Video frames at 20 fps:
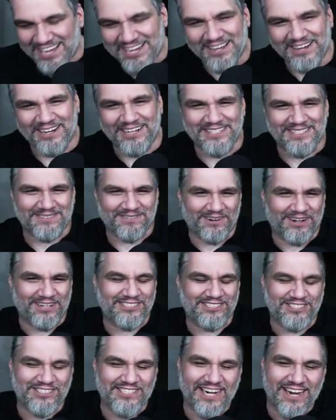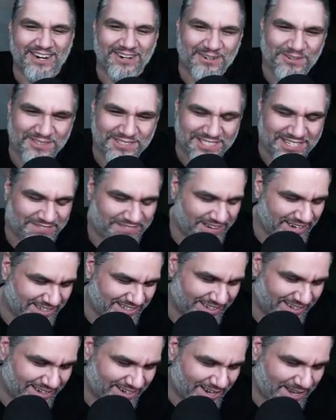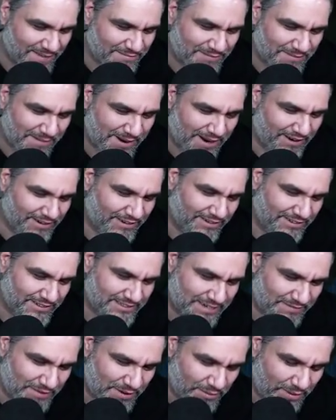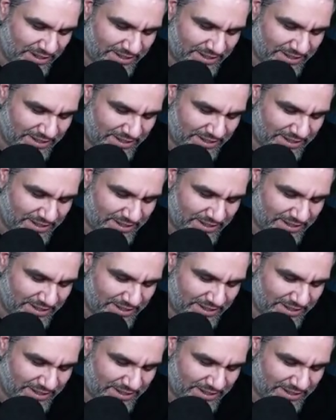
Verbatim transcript: Thank you guys for watching. Check out coolstuffinc.com for my articles every